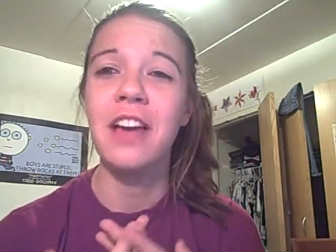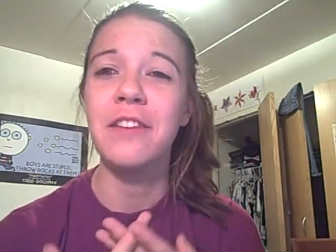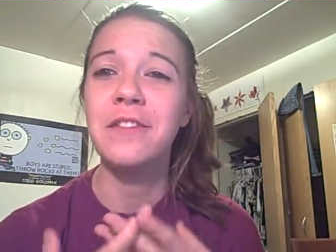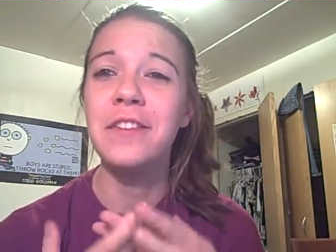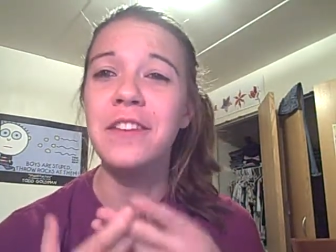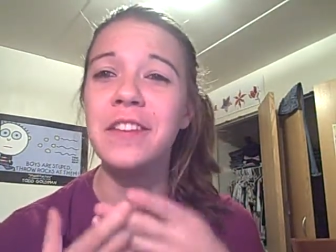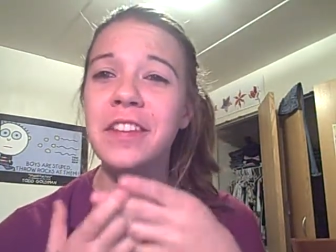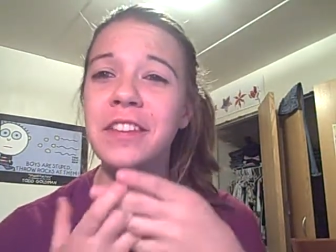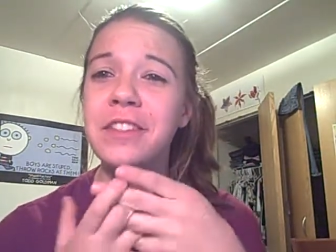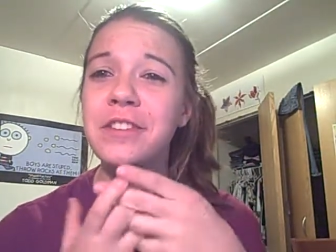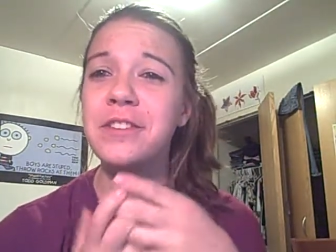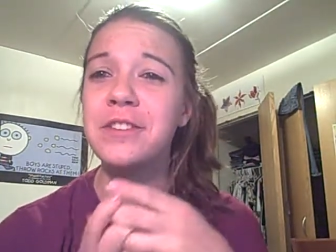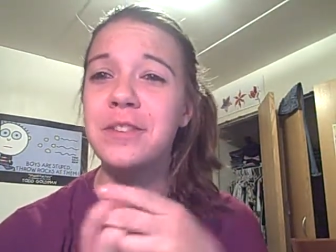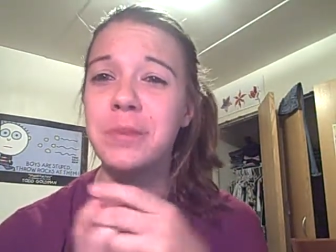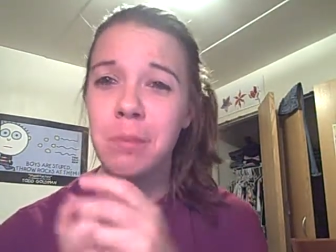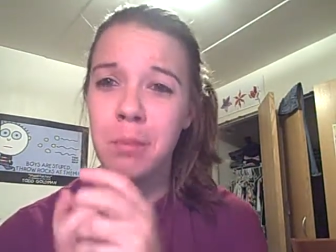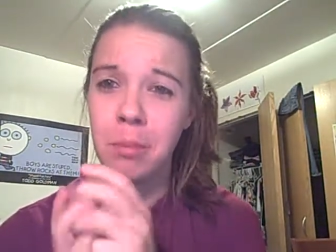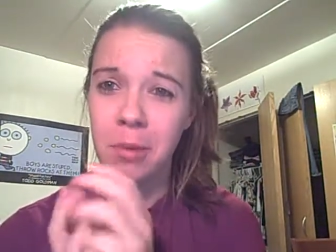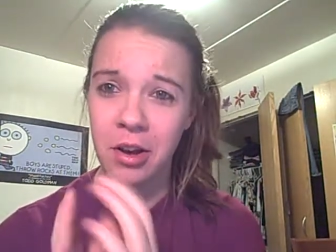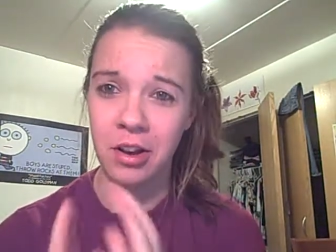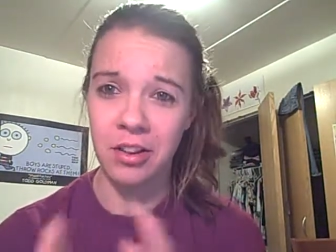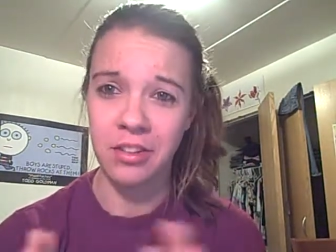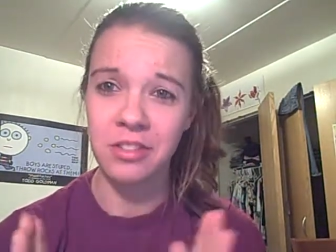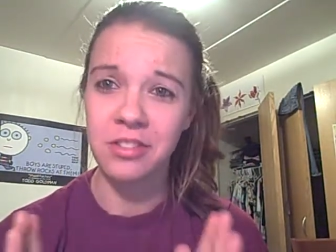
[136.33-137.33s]
I feel like there's a
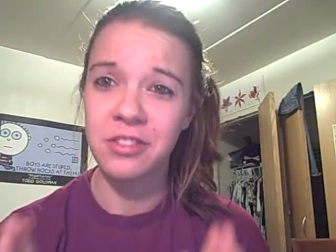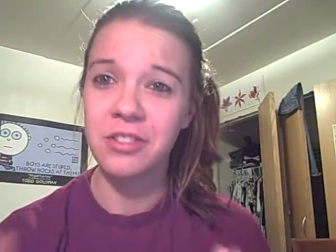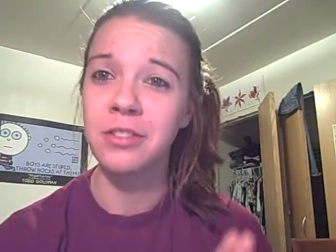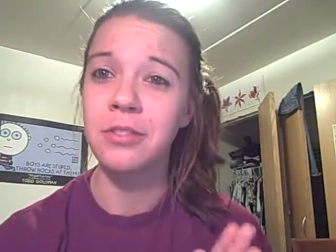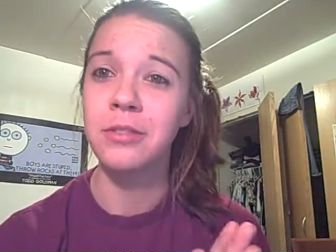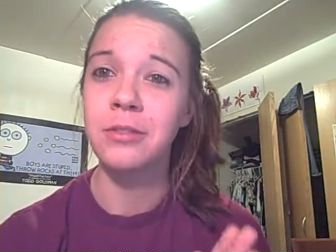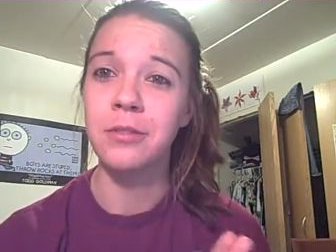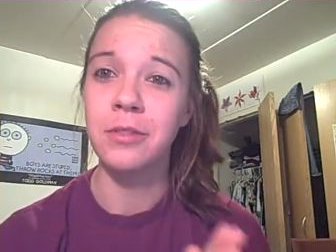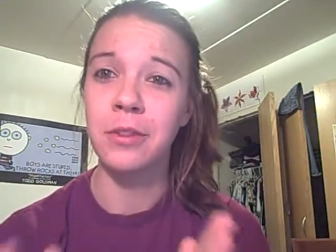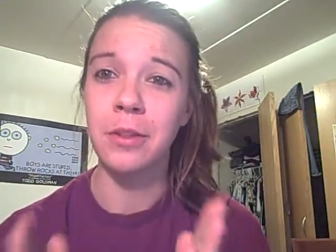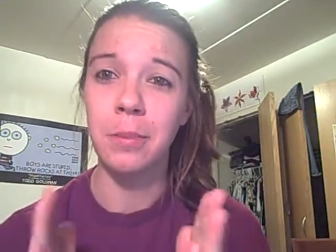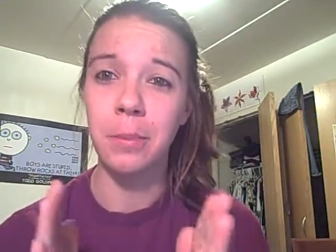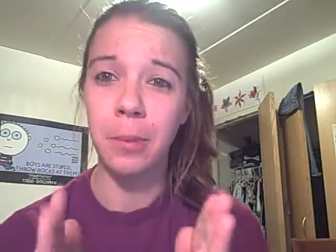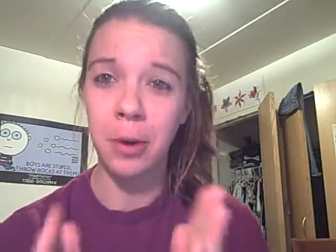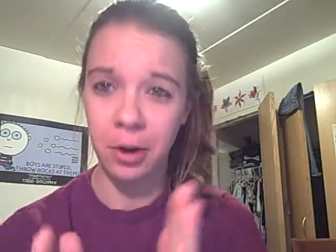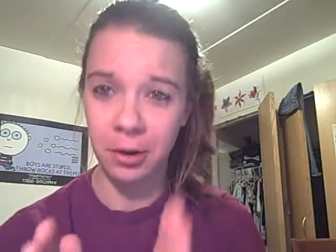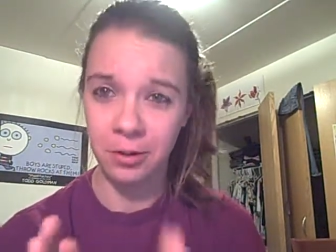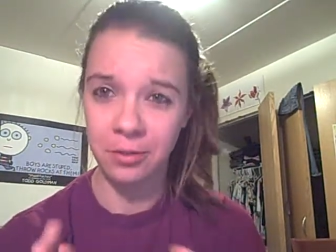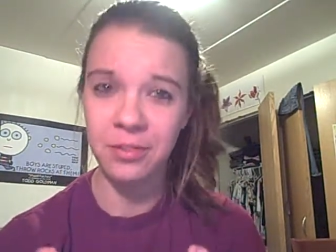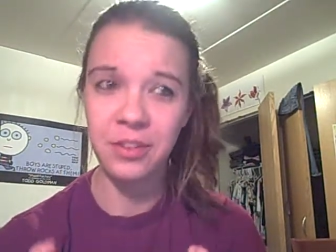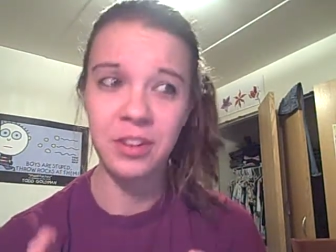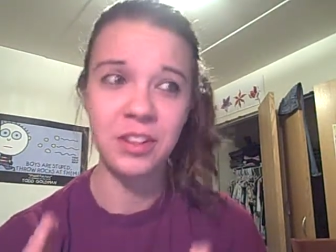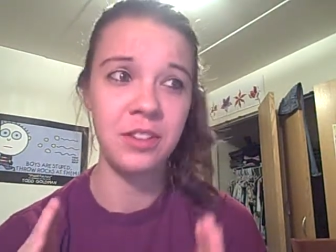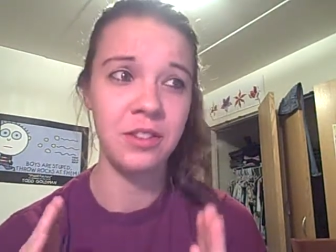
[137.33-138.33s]
model for the
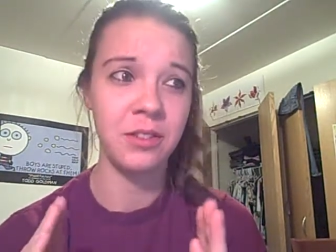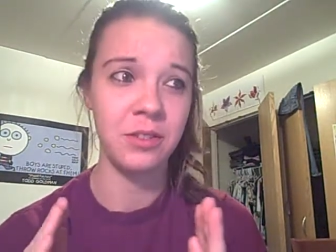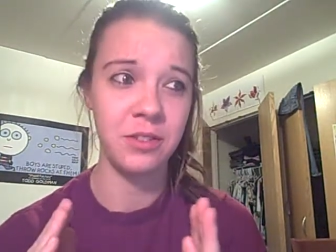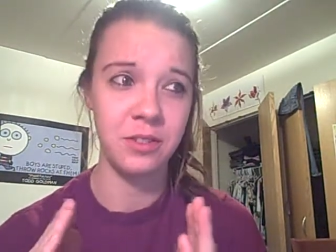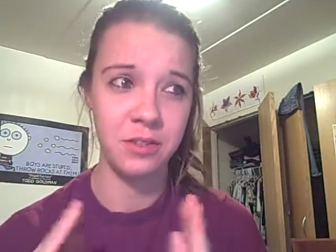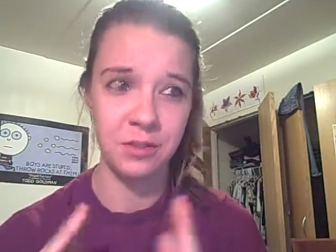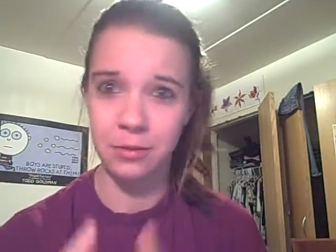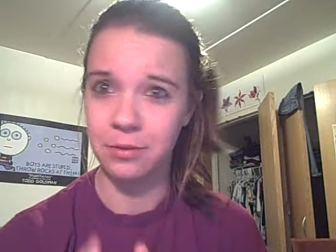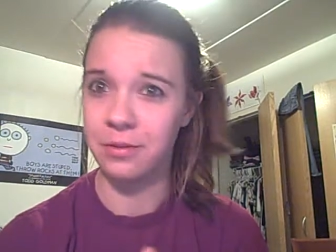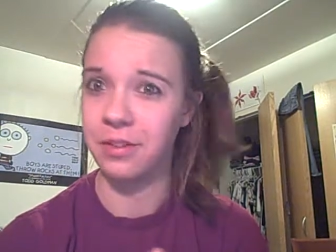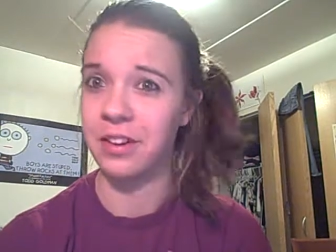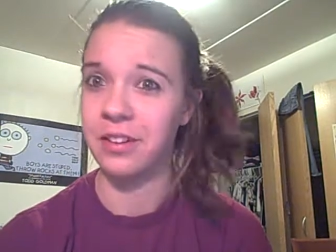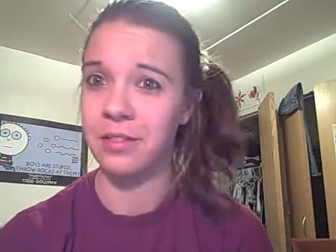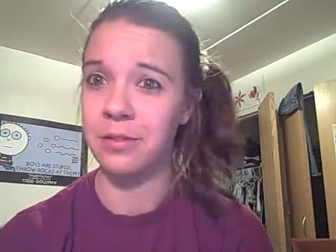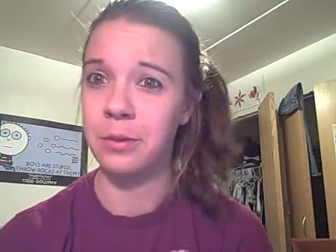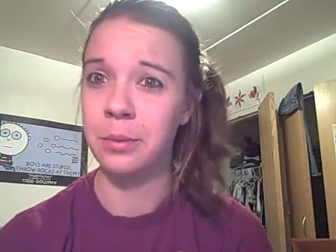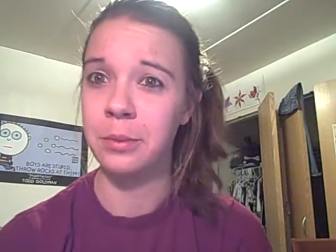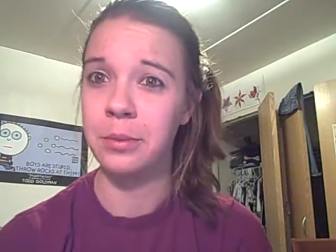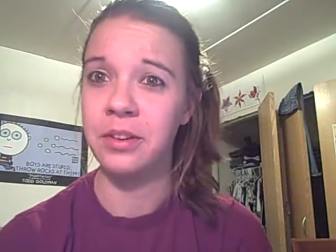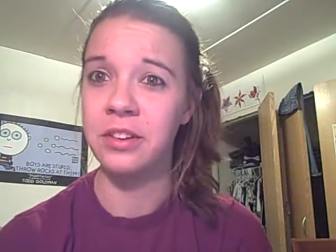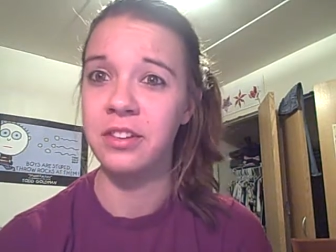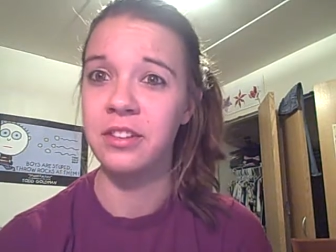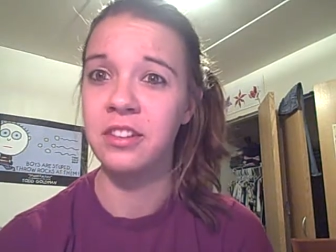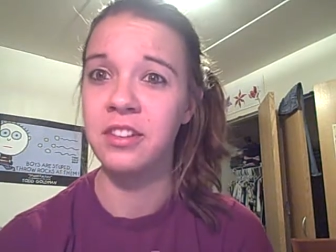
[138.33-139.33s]
perfect Survivor
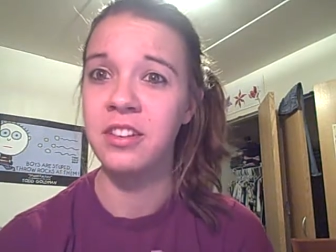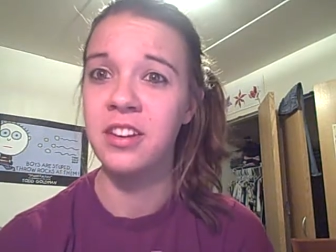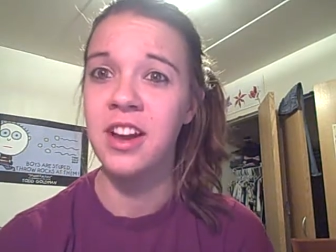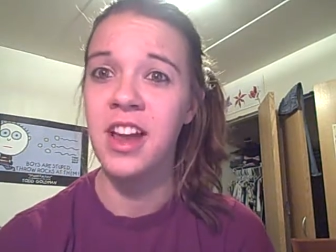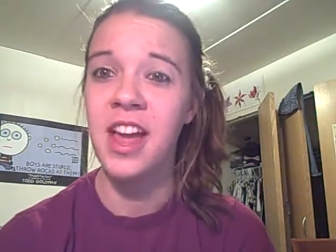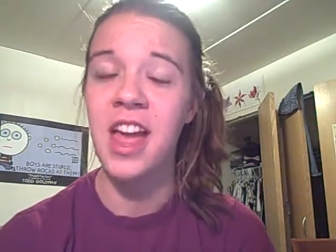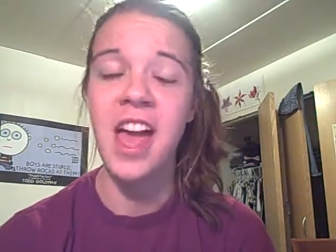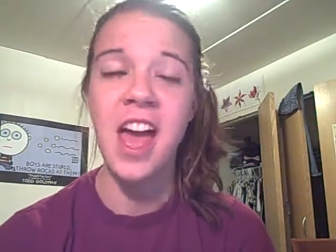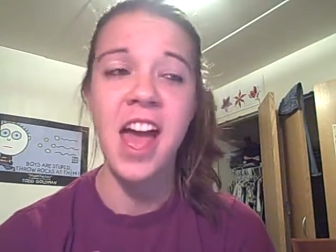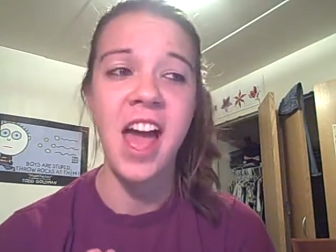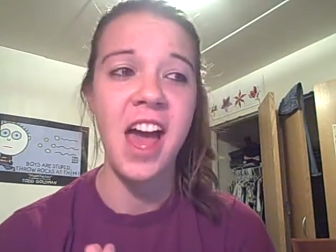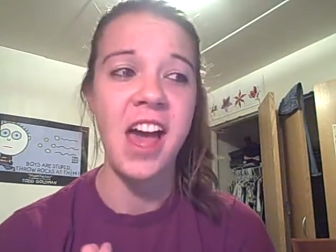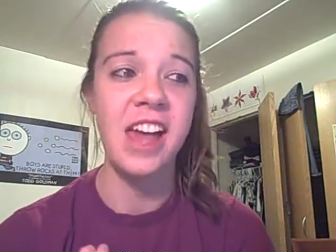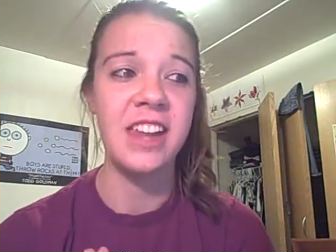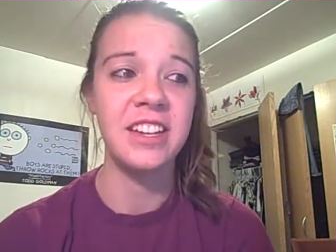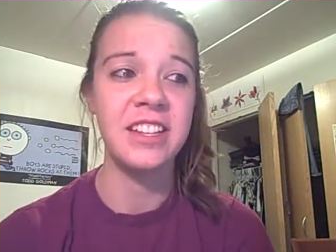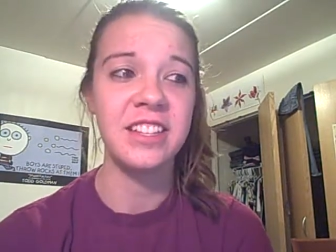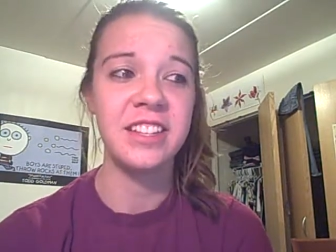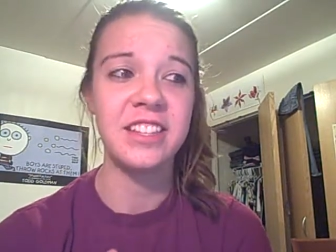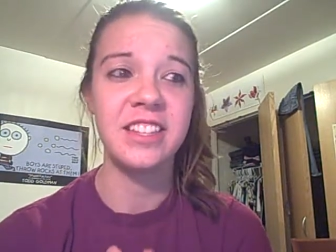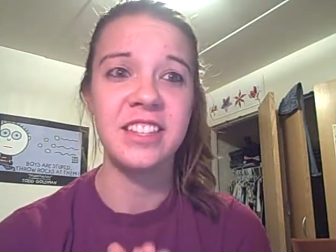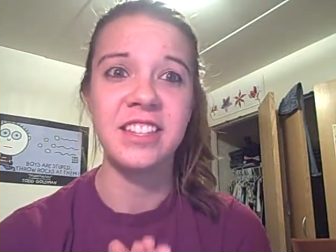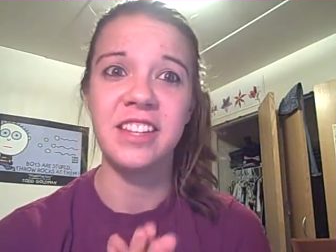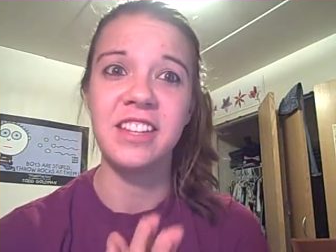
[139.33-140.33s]
winner, and
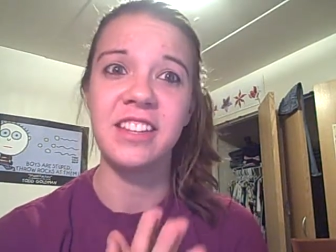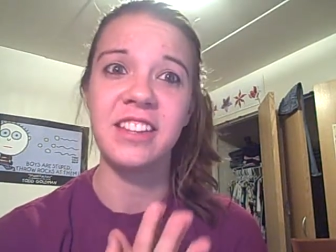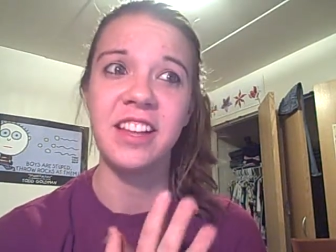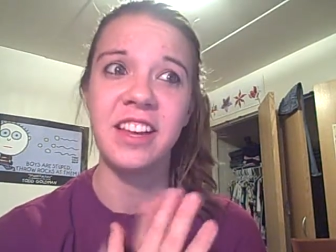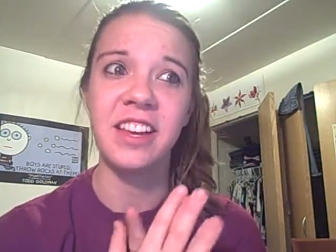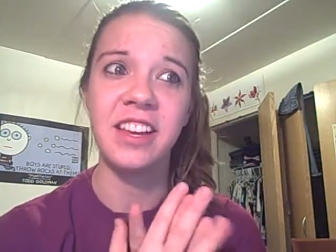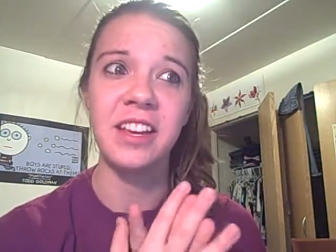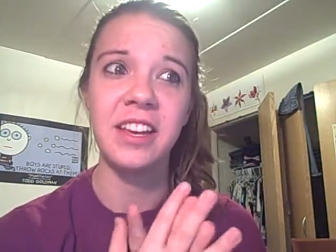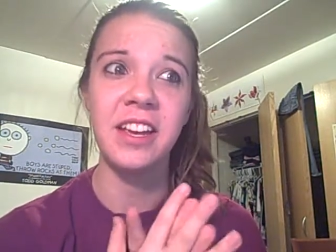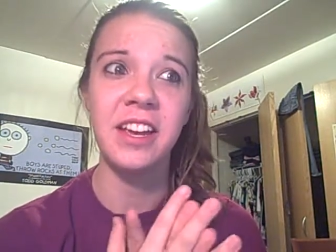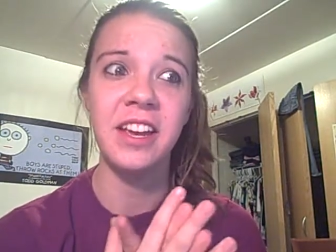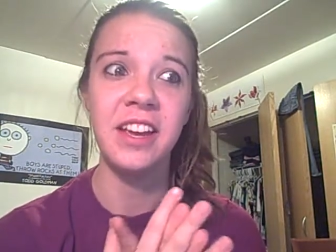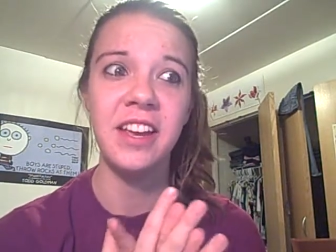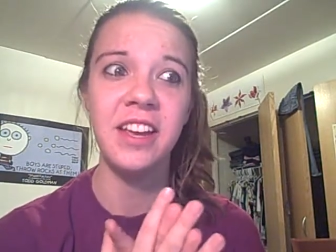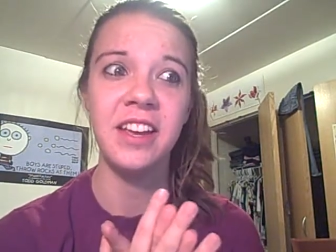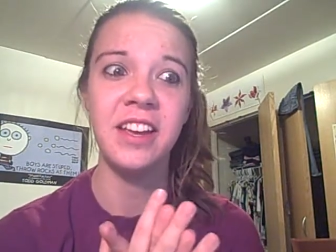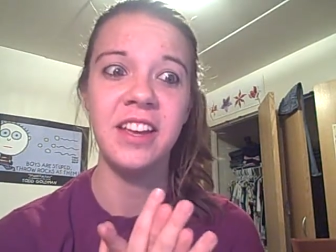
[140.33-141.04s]
it's the like